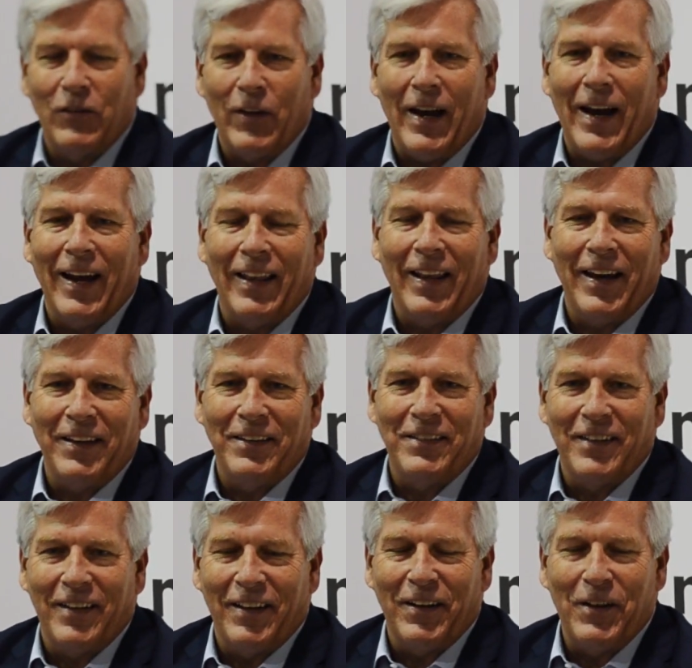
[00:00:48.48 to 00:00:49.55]
a highlight
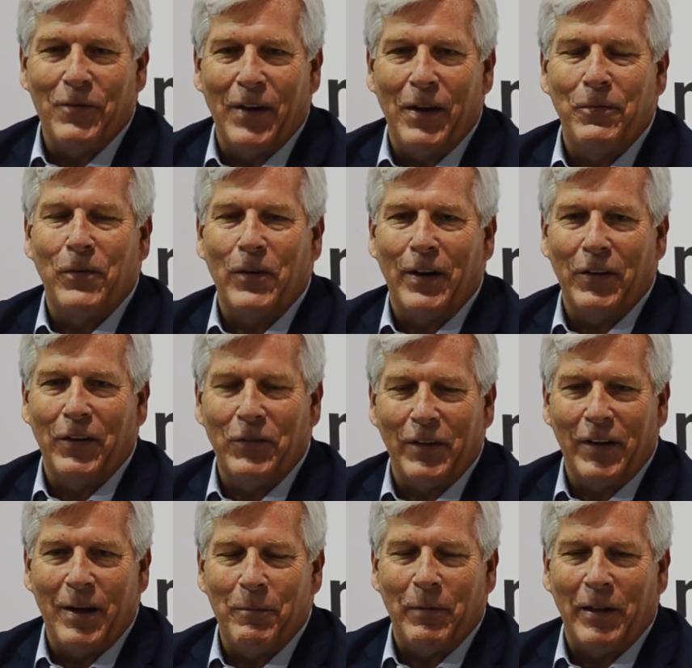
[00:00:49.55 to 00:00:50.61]
event for us to come to